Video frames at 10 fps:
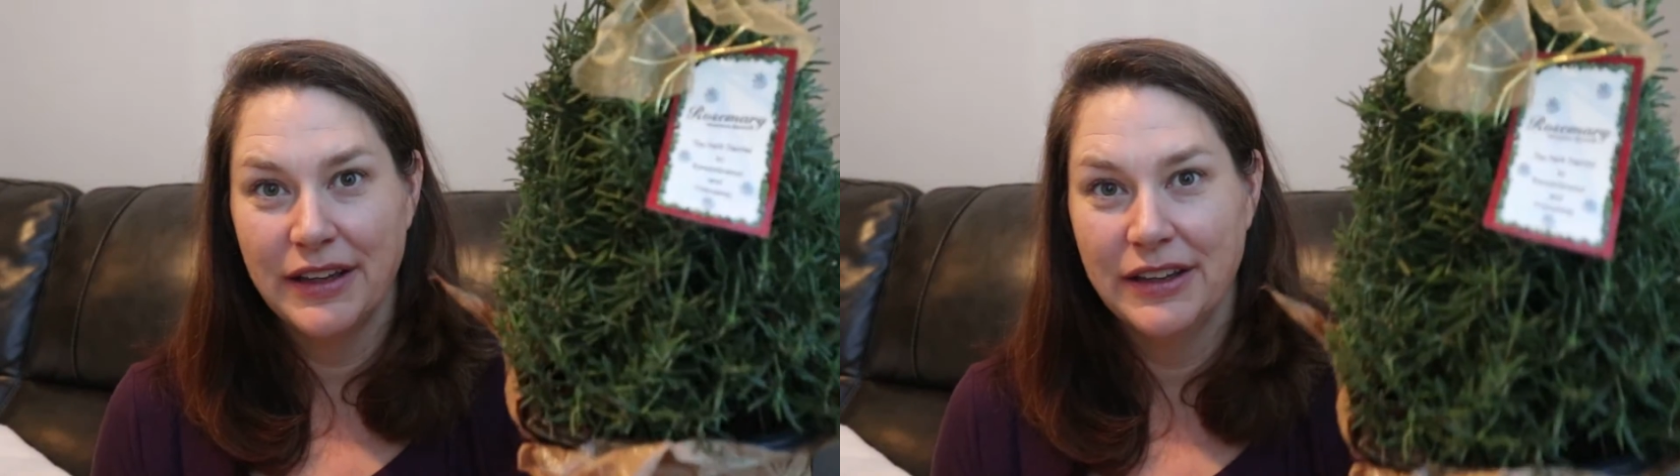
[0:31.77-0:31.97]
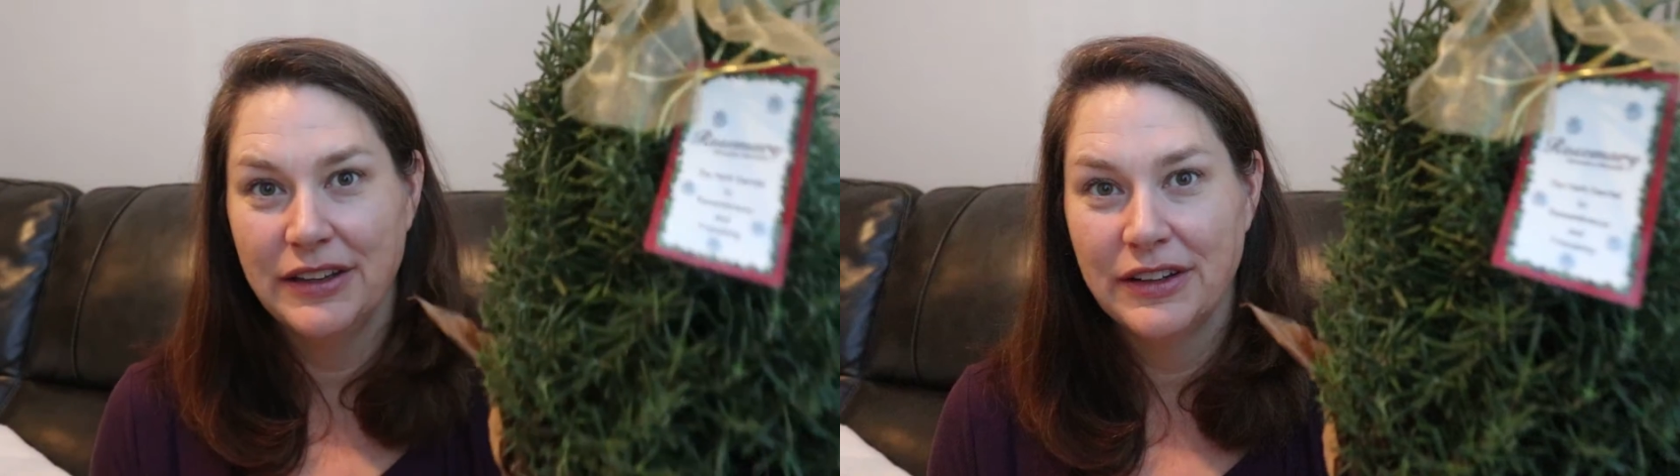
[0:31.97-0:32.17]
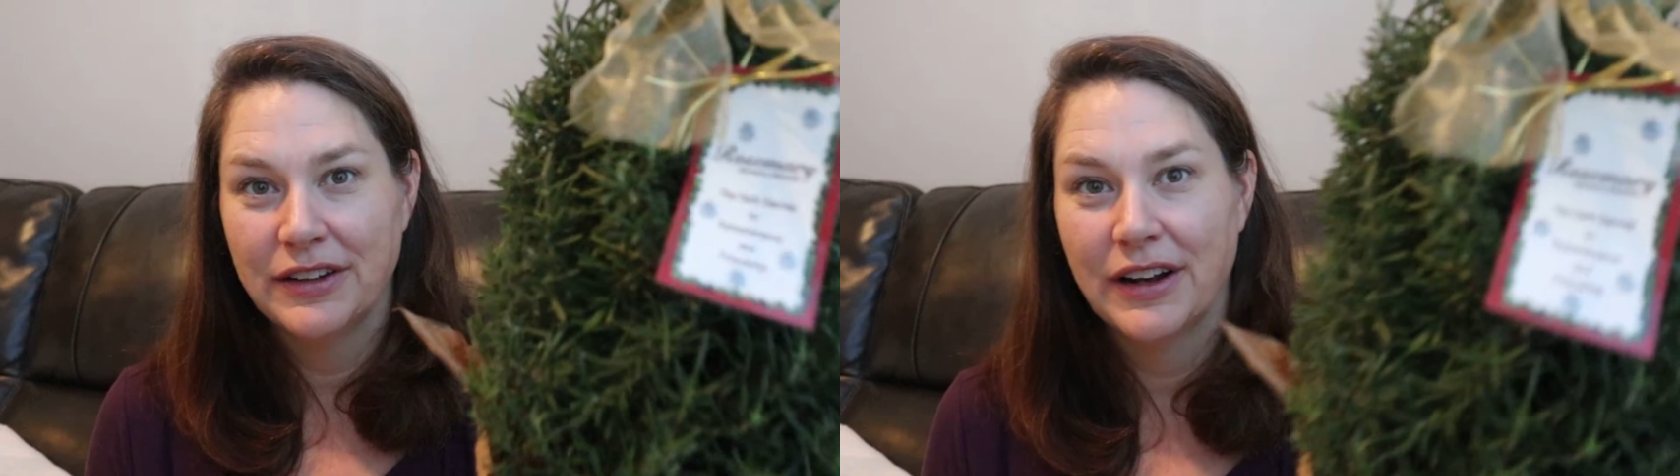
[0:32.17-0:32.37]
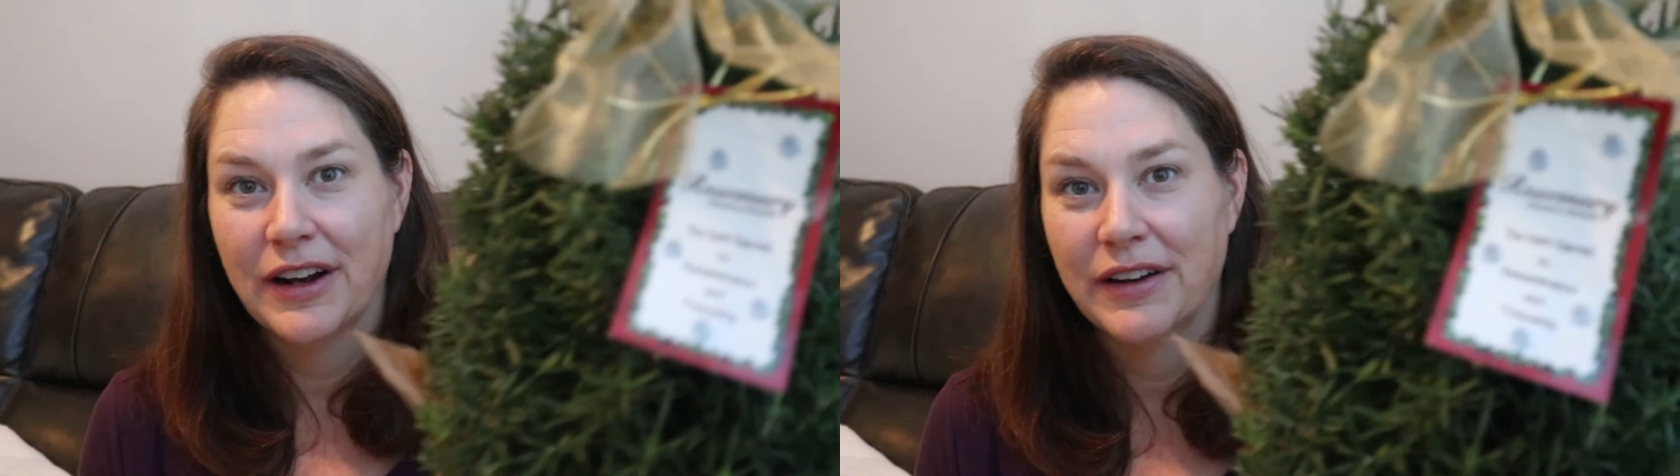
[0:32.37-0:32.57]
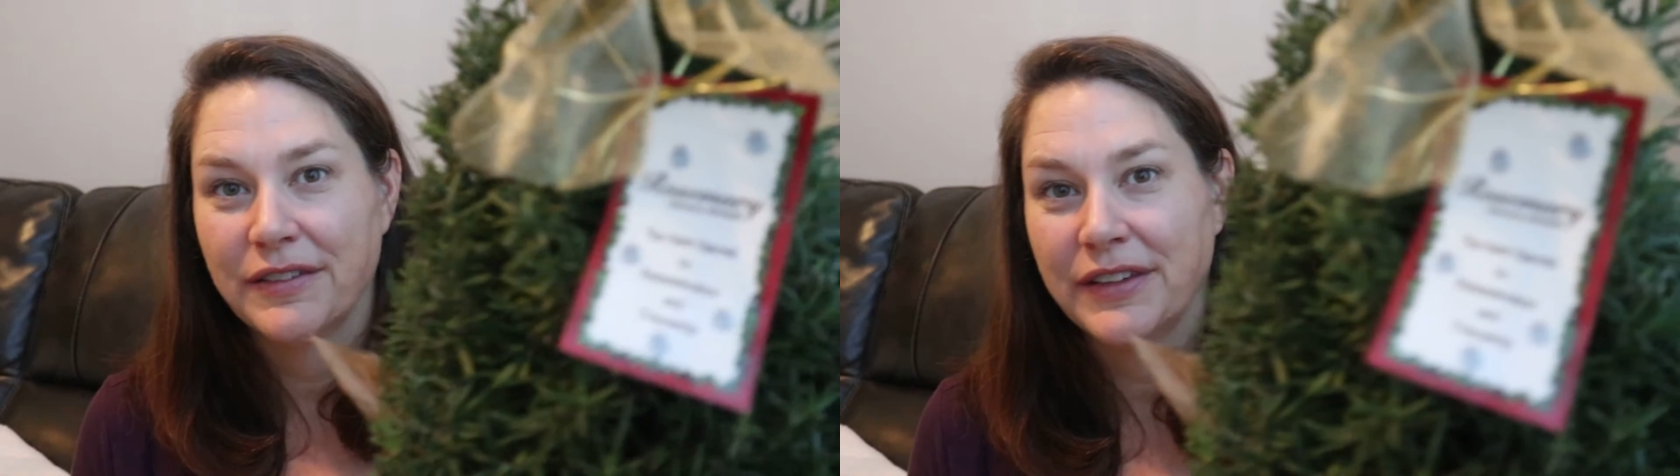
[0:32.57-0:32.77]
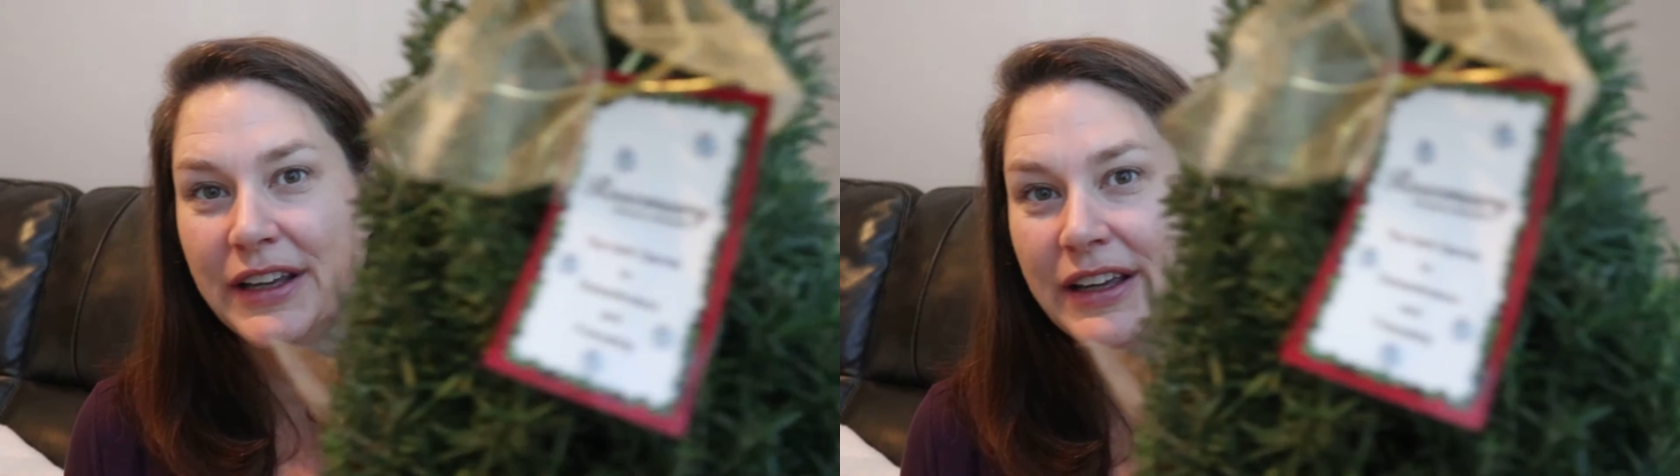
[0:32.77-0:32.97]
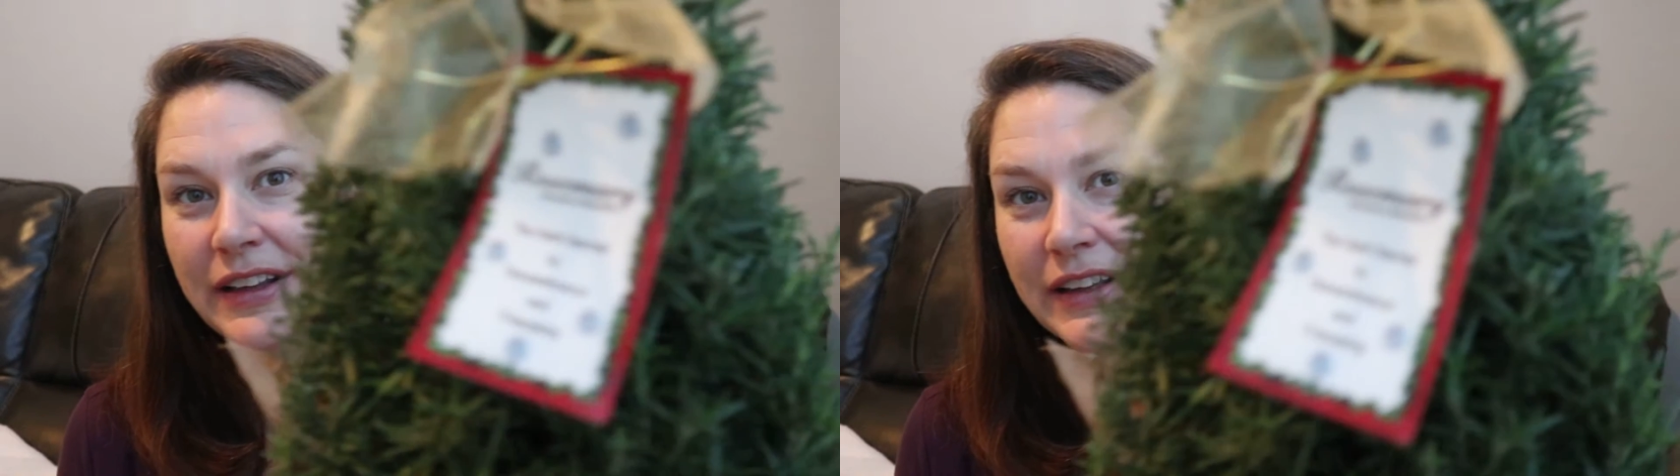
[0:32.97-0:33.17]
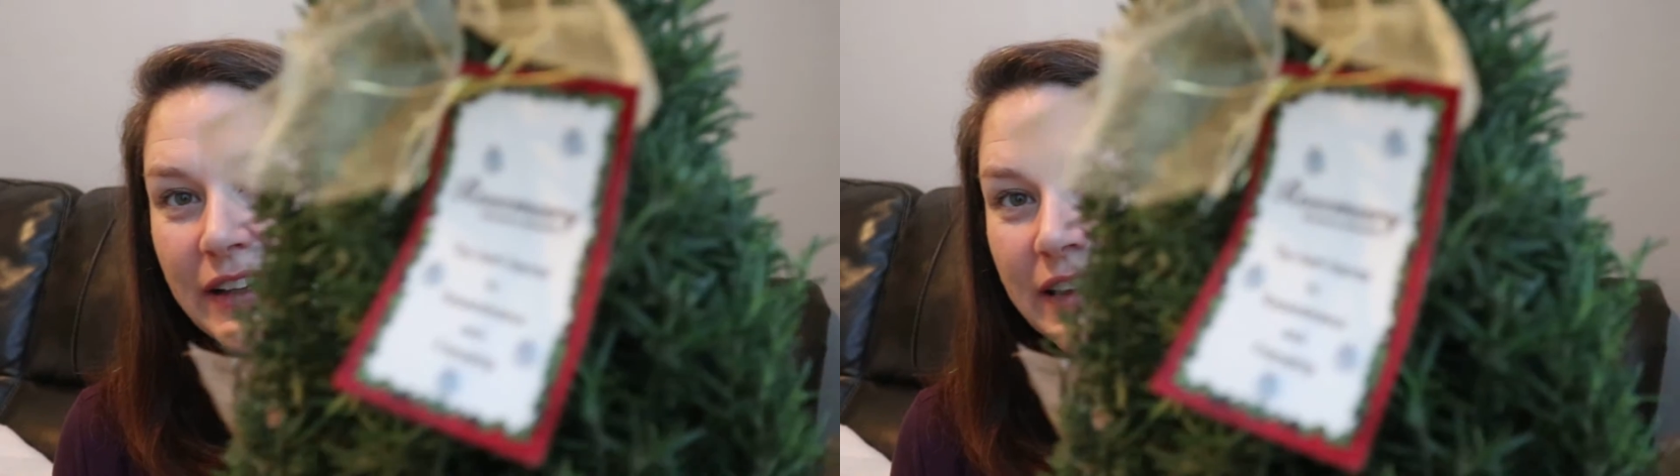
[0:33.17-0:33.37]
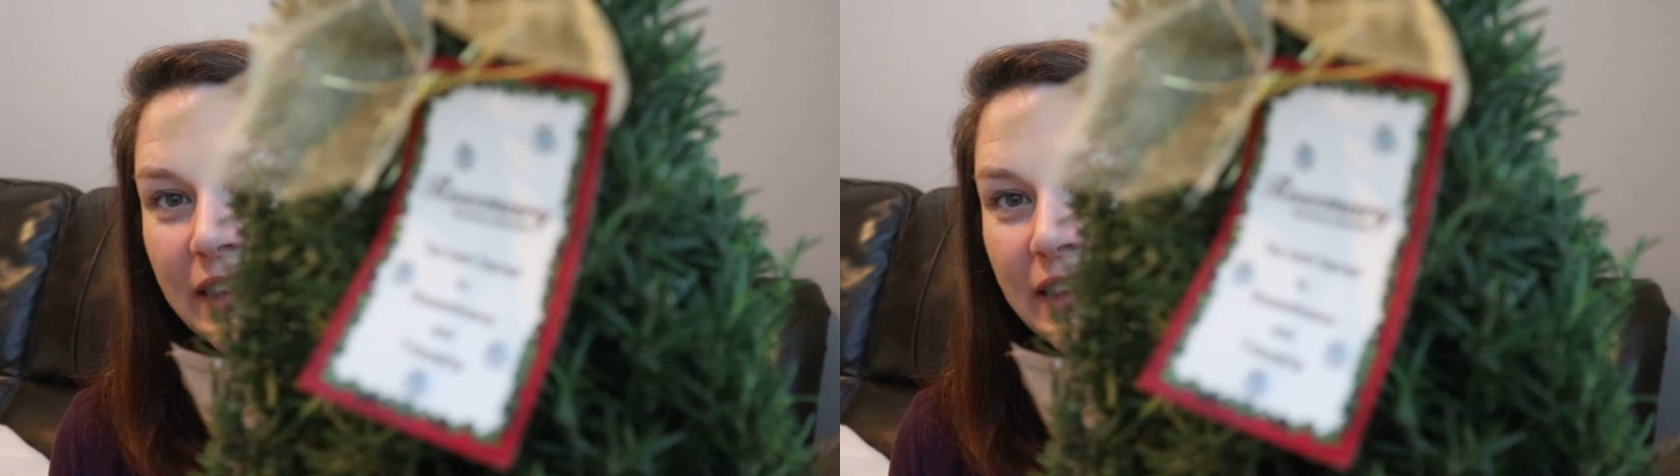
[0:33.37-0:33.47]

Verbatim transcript: in your RV. Look